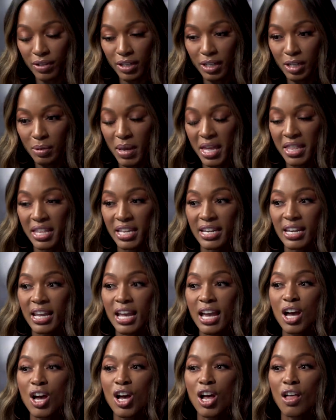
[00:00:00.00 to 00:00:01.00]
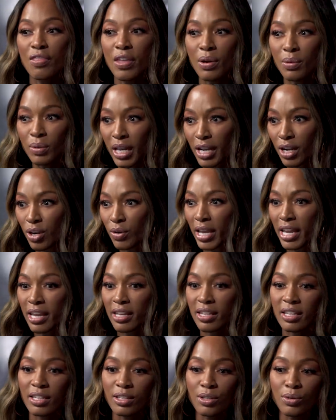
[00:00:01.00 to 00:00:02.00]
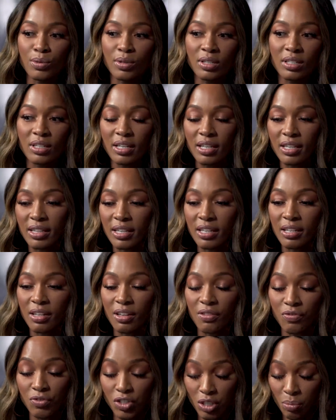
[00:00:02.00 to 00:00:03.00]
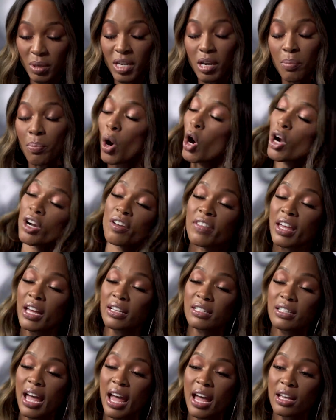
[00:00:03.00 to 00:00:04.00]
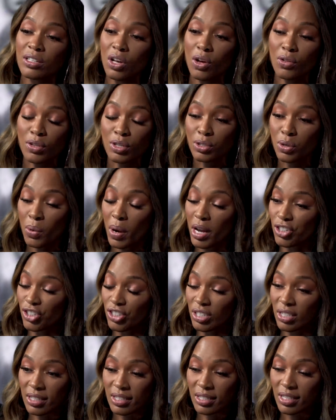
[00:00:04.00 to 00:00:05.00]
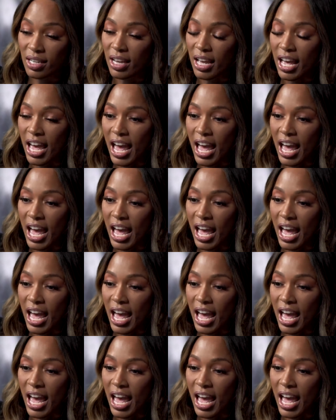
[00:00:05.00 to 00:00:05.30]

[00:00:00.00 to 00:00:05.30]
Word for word: for him. And then they were like, okay, you could and then to be a part of that, to ask all these questions